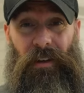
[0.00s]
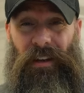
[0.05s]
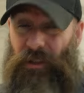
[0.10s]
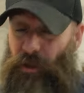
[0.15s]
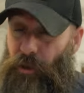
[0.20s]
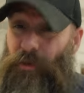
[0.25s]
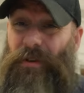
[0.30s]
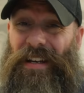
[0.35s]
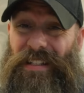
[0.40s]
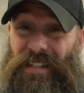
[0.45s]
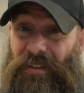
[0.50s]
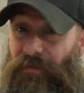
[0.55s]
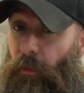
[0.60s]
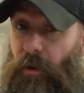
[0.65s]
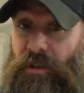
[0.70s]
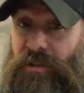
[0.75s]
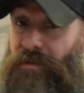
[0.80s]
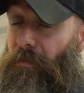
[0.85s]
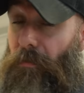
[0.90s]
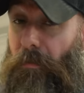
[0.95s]
And you guys have
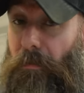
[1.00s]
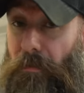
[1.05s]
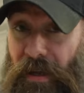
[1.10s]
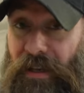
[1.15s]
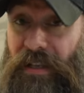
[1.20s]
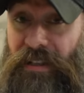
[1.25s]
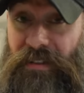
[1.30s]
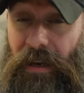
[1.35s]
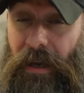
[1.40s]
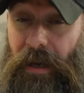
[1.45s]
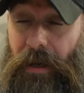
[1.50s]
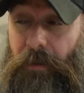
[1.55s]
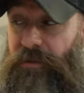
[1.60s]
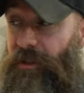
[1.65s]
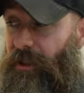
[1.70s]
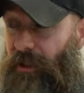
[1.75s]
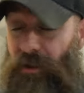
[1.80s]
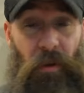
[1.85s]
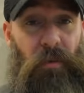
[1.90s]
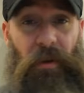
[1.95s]
voiced many times
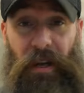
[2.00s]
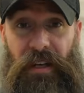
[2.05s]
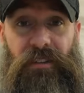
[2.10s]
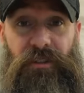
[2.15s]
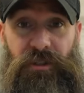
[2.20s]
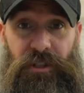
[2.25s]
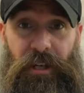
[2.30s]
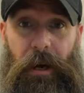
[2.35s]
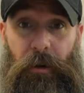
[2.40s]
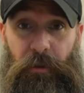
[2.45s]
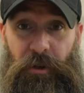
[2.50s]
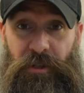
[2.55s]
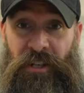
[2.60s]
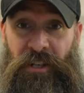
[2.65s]
that you don't like the shower